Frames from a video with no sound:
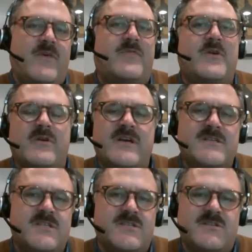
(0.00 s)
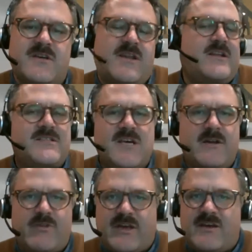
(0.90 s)
there is this, and it's
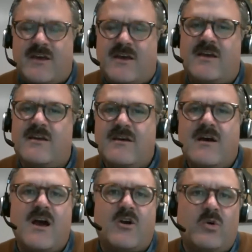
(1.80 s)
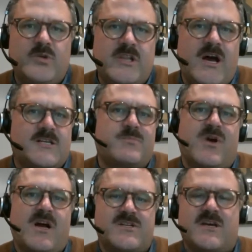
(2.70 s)
kind of like a Goldilocks
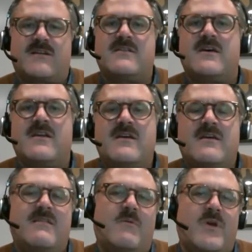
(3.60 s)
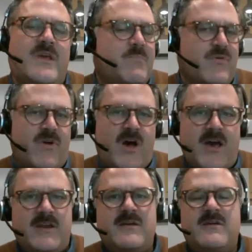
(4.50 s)
project that we can
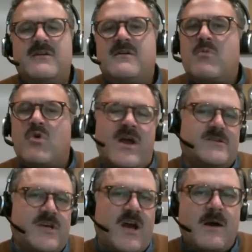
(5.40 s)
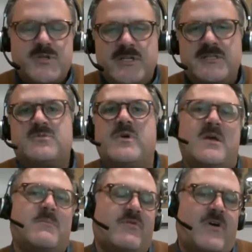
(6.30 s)
provide more housing options, we
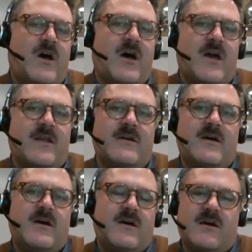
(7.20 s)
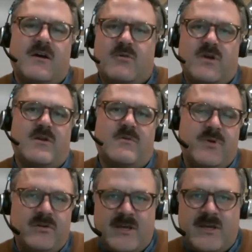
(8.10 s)
can provide a greener
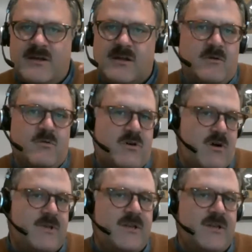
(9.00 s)
building, a lower carbon